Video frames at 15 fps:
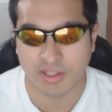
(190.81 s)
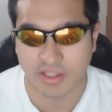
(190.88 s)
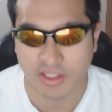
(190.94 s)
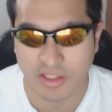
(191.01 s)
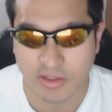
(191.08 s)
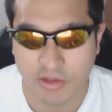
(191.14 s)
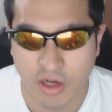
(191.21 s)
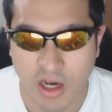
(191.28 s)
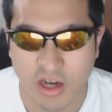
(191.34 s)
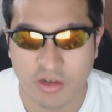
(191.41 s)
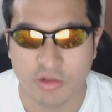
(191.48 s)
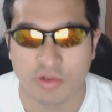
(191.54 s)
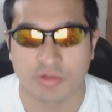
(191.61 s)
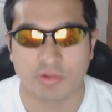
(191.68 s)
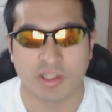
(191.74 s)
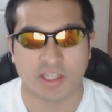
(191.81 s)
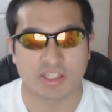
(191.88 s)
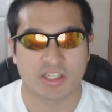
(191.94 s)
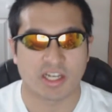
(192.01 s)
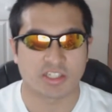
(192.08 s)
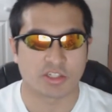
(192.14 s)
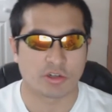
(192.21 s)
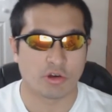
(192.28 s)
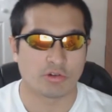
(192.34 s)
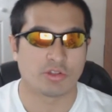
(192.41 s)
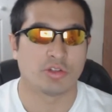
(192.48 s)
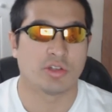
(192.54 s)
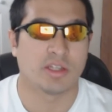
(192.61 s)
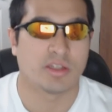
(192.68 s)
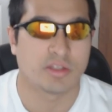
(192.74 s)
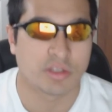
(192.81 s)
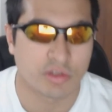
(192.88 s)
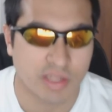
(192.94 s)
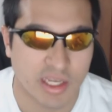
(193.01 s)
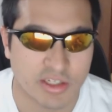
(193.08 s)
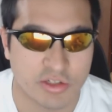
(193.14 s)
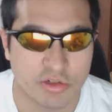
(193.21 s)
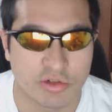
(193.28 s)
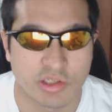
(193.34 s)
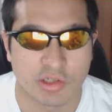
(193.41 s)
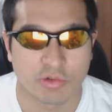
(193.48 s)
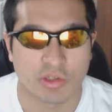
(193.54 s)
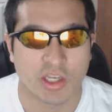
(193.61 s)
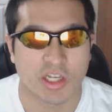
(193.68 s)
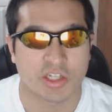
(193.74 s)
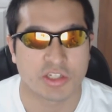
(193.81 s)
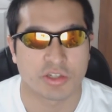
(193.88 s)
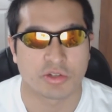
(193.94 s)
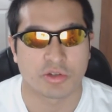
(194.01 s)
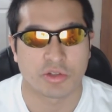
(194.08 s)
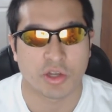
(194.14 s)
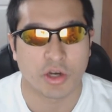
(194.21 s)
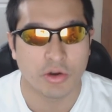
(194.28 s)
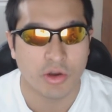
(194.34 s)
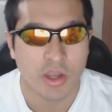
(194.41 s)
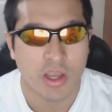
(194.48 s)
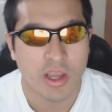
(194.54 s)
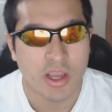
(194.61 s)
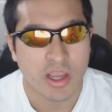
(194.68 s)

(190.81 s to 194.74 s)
and Haku is really excited to go to, a, to that certain location, you know?